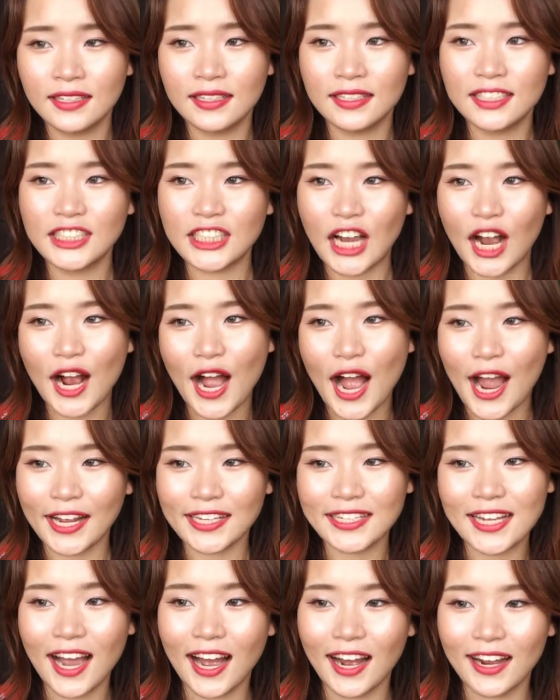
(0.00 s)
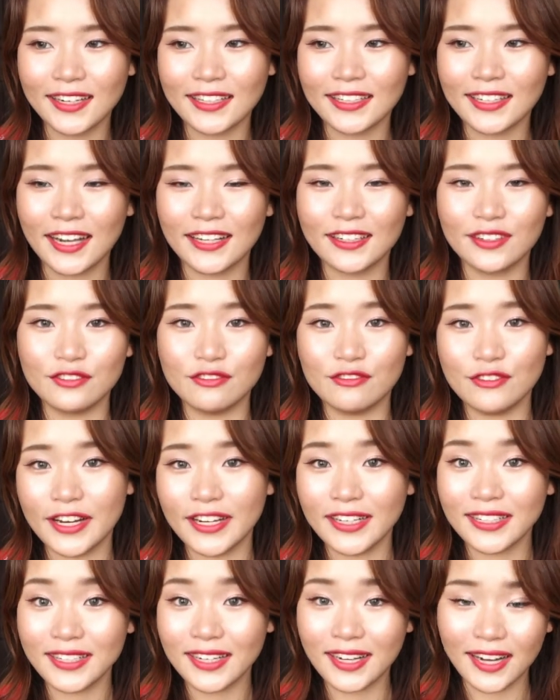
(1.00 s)
Shanghai Tang kind of
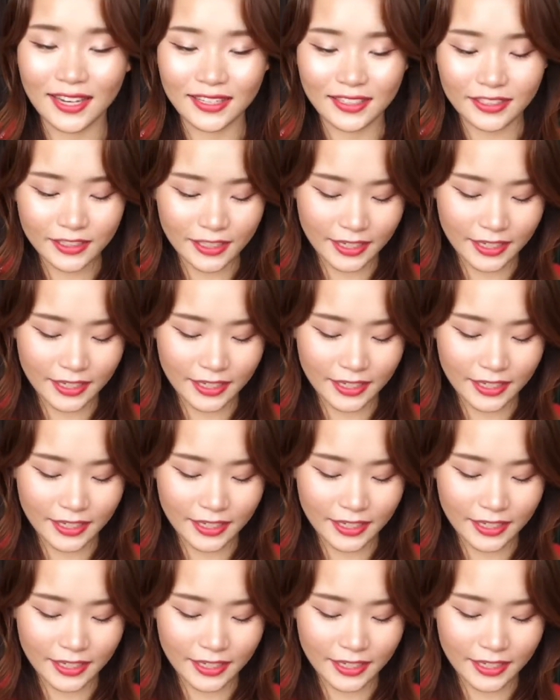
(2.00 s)
red color,